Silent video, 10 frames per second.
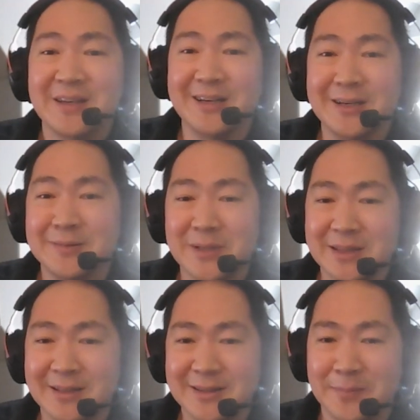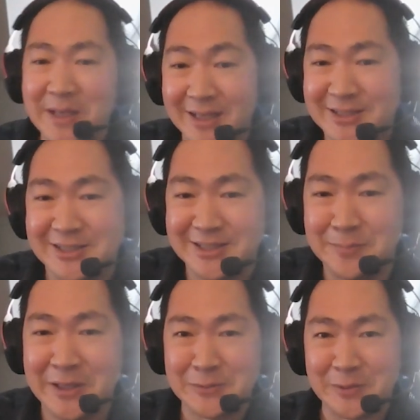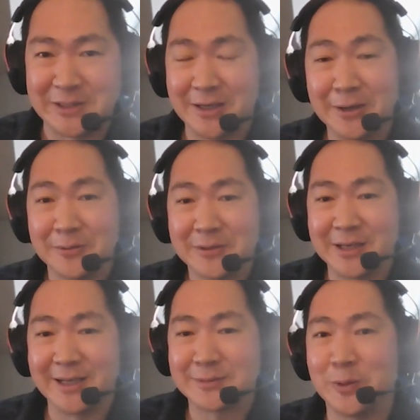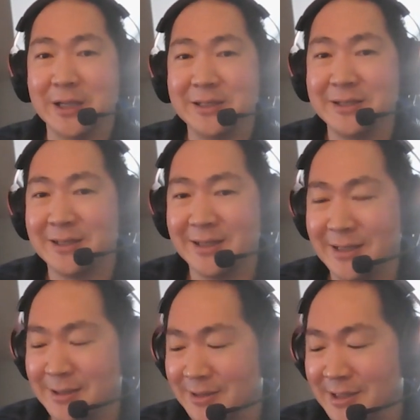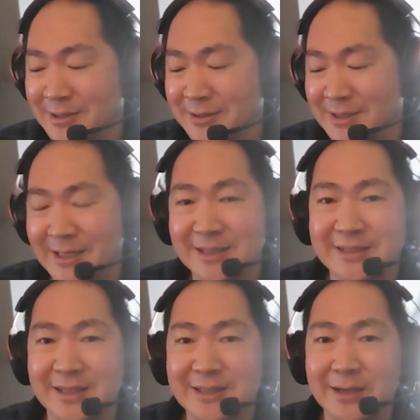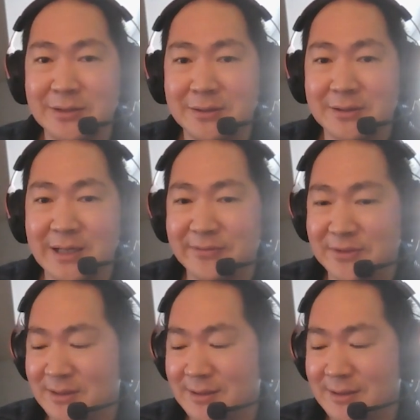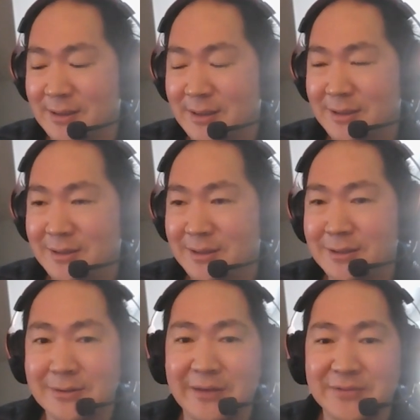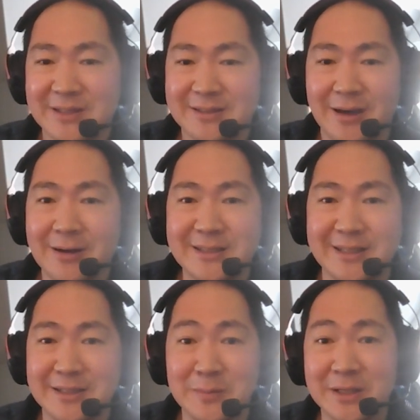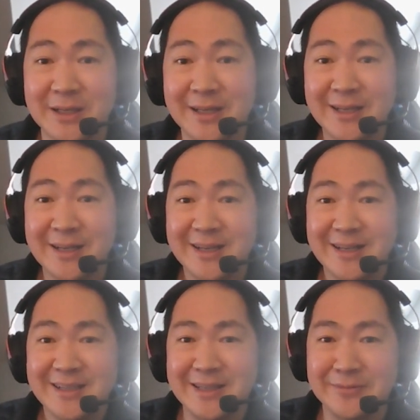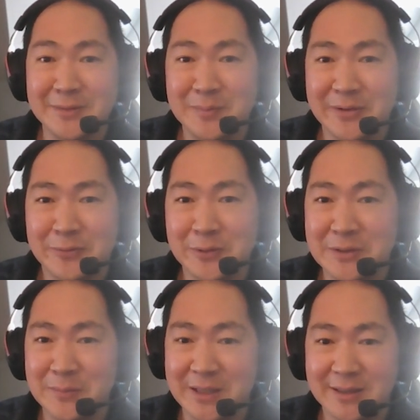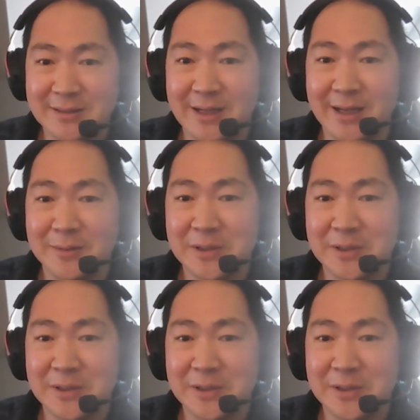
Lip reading: But the pitch was, oh, guess what? In your dating site now, you don't have to talk to anybody even before you make the date.